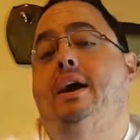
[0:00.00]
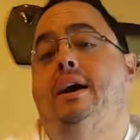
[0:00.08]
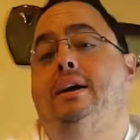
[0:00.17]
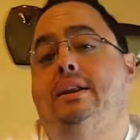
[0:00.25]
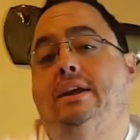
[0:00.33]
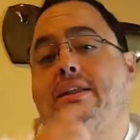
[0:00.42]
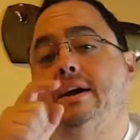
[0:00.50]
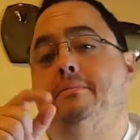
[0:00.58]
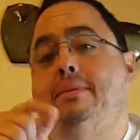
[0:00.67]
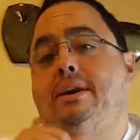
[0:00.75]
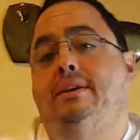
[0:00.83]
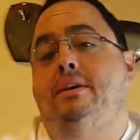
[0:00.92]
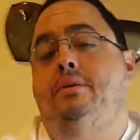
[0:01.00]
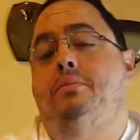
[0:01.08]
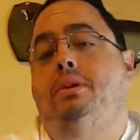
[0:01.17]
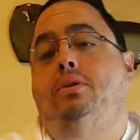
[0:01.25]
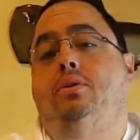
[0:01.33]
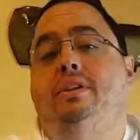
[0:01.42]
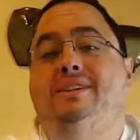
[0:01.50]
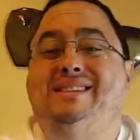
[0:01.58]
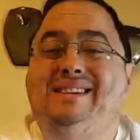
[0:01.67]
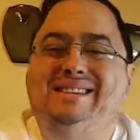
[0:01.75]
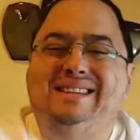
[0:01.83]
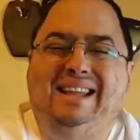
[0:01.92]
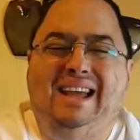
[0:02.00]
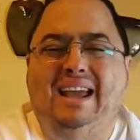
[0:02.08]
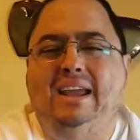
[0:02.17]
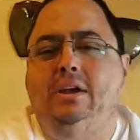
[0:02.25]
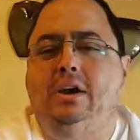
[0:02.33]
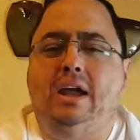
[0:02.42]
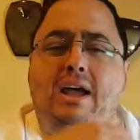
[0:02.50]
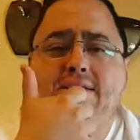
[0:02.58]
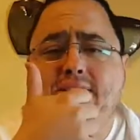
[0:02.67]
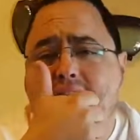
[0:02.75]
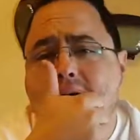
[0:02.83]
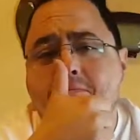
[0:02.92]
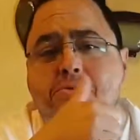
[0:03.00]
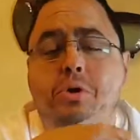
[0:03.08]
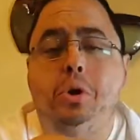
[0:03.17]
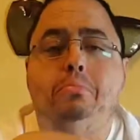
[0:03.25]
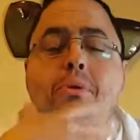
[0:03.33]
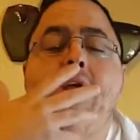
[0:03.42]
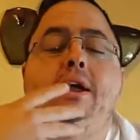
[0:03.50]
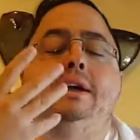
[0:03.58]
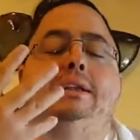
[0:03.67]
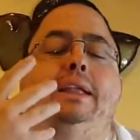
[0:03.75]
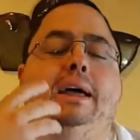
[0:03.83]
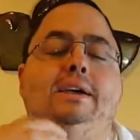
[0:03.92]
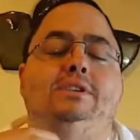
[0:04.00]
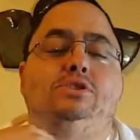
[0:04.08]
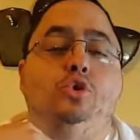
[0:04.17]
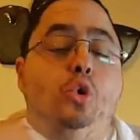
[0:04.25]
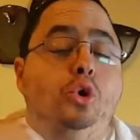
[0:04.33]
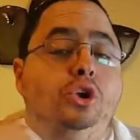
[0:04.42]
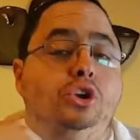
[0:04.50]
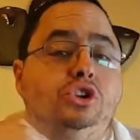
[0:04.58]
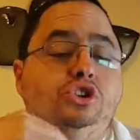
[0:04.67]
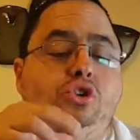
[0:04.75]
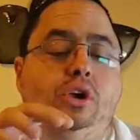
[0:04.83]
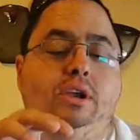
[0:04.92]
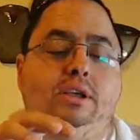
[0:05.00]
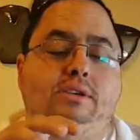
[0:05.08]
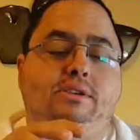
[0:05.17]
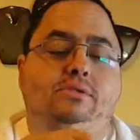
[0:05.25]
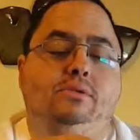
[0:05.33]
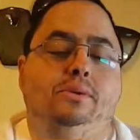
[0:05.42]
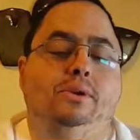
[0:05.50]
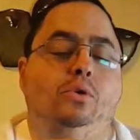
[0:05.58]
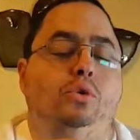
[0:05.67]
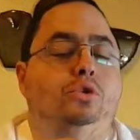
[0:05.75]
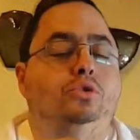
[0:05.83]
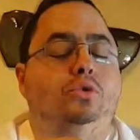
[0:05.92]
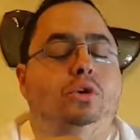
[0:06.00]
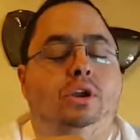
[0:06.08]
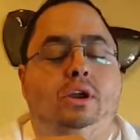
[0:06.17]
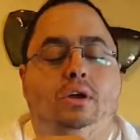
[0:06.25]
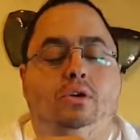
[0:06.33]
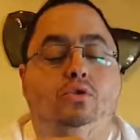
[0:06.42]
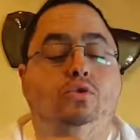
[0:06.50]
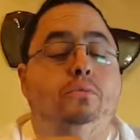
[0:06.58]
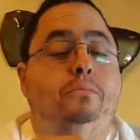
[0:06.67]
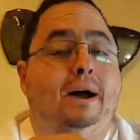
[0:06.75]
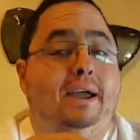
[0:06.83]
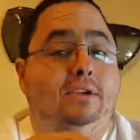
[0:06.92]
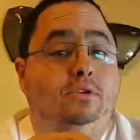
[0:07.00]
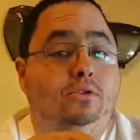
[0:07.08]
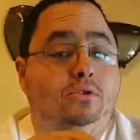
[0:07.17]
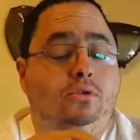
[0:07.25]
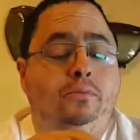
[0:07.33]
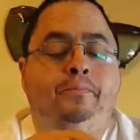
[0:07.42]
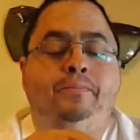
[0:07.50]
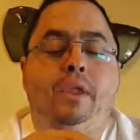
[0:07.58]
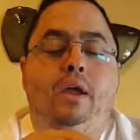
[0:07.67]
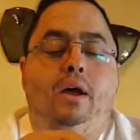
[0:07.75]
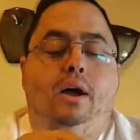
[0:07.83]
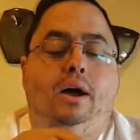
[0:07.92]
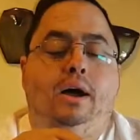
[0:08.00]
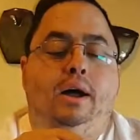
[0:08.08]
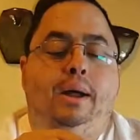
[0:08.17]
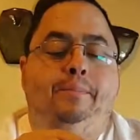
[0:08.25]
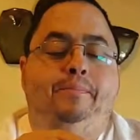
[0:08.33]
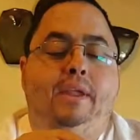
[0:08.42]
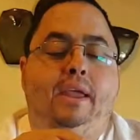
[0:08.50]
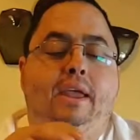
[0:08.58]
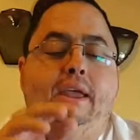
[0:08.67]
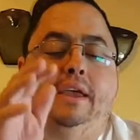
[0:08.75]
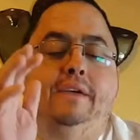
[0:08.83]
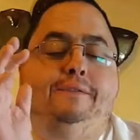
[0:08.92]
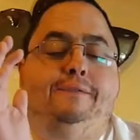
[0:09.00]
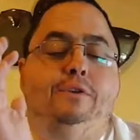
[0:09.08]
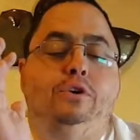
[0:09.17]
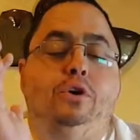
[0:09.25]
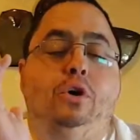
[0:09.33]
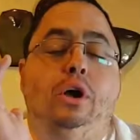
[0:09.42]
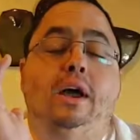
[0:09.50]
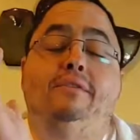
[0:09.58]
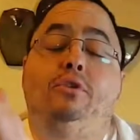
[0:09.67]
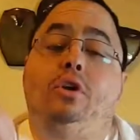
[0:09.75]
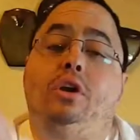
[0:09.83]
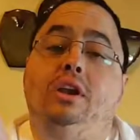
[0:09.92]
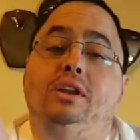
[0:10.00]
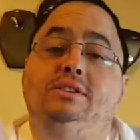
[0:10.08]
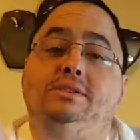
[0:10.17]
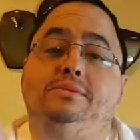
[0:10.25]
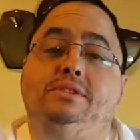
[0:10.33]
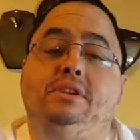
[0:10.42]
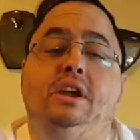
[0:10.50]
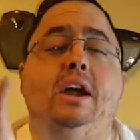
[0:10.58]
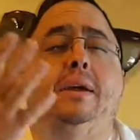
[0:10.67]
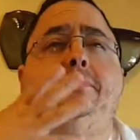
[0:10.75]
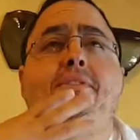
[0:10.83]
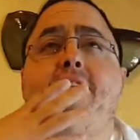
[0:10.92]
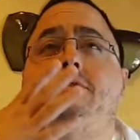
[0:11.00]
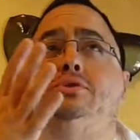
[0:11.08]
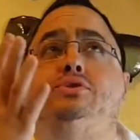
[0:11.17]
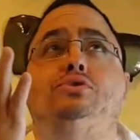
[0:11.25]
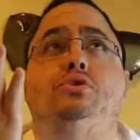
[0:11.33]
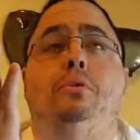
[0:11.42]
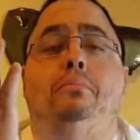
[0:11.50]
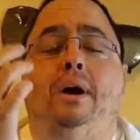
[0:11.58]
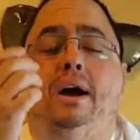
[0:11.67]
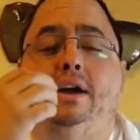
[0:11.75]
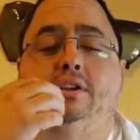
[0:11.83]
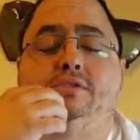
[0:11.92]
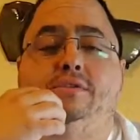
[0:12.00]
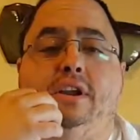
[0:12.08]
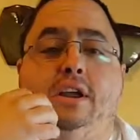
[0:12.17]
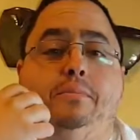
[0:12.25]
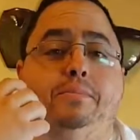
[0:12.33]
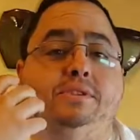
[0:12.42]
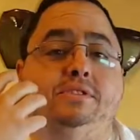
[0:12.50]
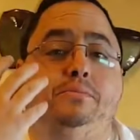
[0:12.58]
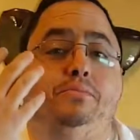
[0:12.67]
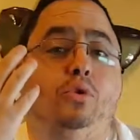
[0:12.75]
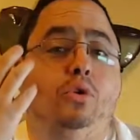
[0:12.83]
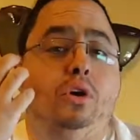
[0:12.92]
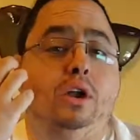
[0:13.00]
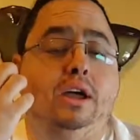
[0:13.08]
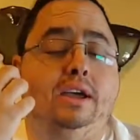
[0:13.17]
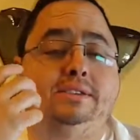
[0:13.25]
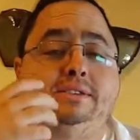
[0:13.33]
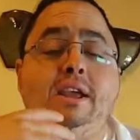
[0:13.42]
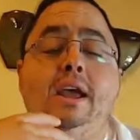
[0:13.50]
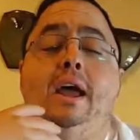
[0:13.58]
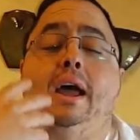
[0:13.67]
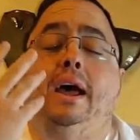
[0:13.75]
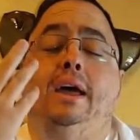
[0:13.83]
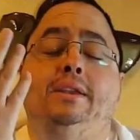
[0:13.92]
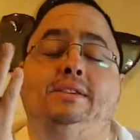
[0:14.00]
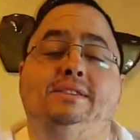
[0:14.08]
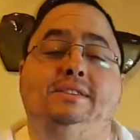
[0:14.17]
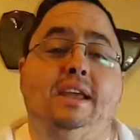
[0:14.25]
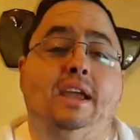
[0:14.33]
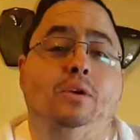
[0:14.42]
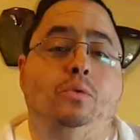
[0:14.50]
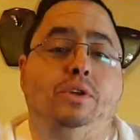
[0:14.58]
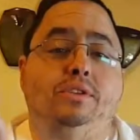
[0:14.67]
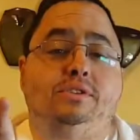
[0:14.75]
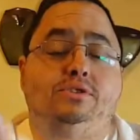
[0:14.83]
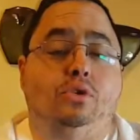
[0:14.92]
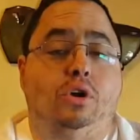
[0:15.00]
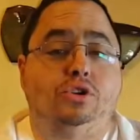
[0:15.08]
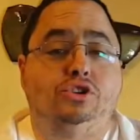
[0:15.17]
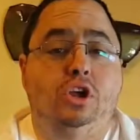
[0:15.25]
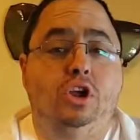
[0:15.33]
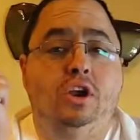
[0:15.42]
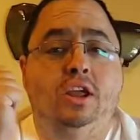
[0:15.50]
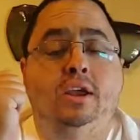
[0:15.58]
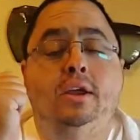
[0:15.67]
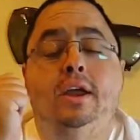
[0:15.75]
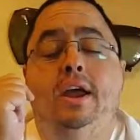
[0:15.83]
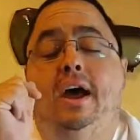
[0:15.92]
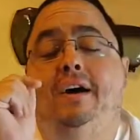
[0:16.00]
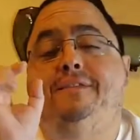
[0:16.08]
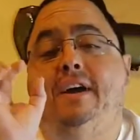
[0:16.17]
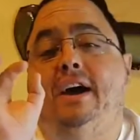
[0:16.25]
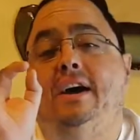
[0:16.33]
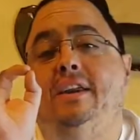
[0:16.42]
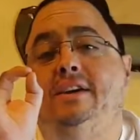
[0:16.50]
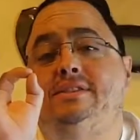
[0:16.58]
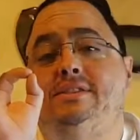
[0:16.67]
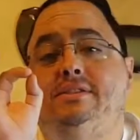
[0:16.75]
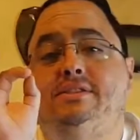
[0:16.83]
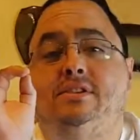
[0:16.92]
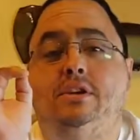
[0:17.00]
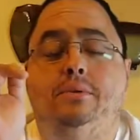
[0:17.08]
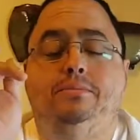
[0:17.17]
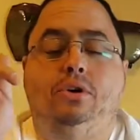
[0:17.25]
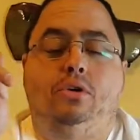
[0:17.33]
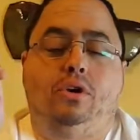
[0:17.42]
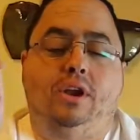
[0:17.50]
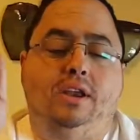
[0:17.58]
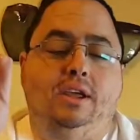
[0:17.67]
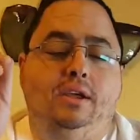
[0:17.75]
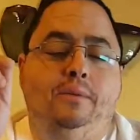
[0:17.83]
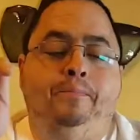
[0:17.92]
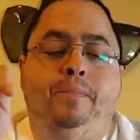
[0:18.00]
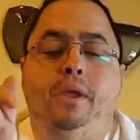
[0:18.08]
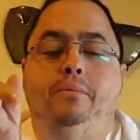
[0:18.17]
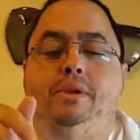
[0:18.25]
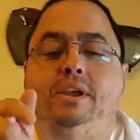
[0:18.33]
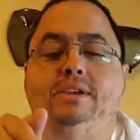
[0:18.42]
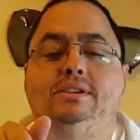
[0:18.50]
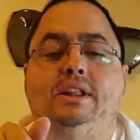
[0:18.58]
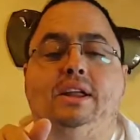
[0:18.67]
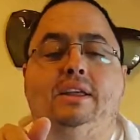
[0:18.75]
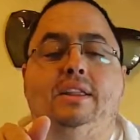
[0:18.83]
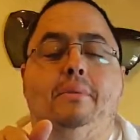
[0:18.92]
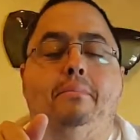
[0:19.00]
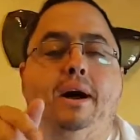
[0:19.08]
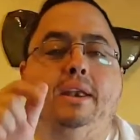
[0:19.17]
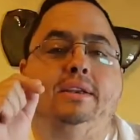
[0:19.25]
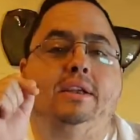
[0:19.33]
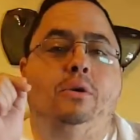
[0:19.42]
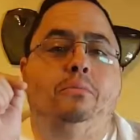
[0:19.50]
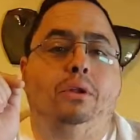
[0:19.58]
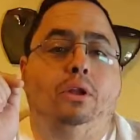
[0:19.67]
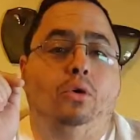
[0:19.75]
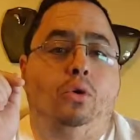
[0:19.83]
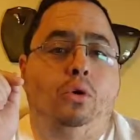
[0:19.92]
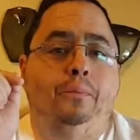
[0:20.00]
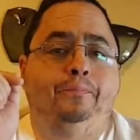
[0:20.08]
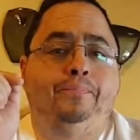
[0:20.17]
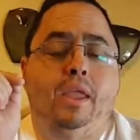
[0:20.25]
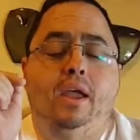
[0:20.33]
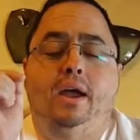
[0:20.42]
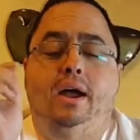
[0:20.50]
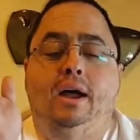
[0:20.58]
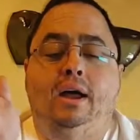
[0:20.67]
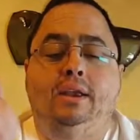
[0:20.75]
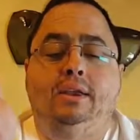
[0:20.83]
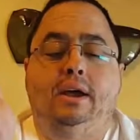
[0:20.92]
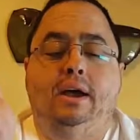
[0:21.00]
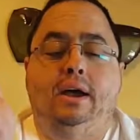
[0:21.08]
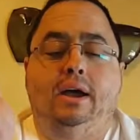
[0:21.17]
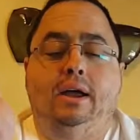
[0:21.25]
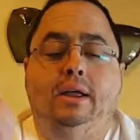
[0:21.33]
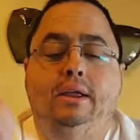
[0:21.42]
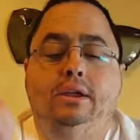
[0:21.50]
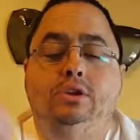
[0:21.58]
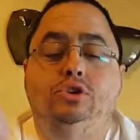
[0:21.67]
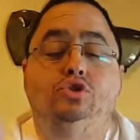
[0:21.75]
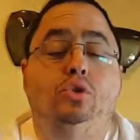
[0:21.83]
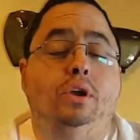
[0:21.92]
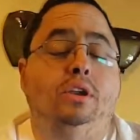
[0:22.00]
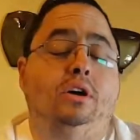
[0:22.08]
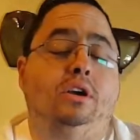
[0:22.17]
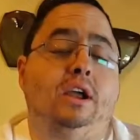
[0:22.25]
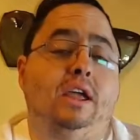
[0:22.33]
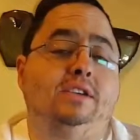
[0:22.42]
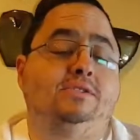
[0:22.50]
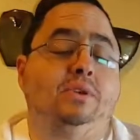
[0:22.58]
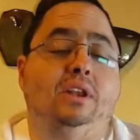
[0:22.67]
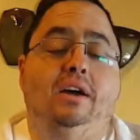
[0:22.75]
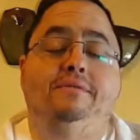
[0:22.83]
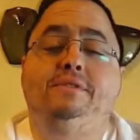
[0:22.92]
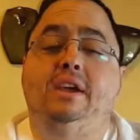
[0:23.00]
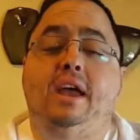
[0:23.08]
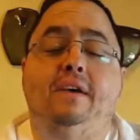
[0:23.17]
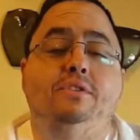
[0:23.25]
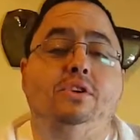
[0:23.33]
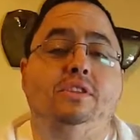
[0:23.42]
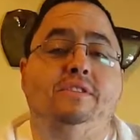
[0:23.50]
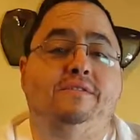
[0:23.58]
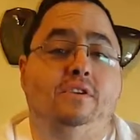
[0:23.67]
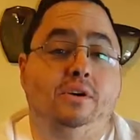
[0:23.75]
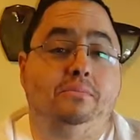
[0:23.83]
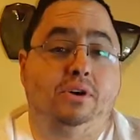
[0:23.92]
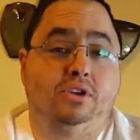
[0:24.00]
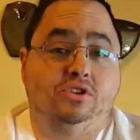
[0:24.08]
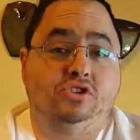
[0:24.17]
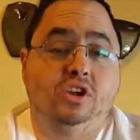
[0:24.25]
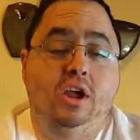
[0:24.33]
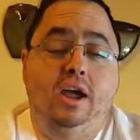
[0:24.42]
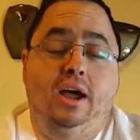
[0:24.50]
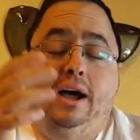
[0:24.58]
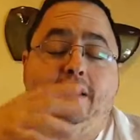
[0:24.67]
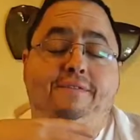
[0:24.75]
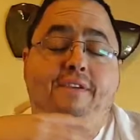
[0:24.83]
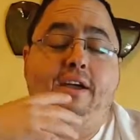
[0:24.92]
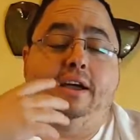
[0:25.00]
Click that button down below that says like or has a thumbs up. Let us know you enjoyed it so we know we're doing good by you. If you have already subscribed, thank you so much for helping support us and staying with us through our journey. If you haven't subscribed already, please click that button down below and join our ranks. We'd love to have you in the Funky Bunch. If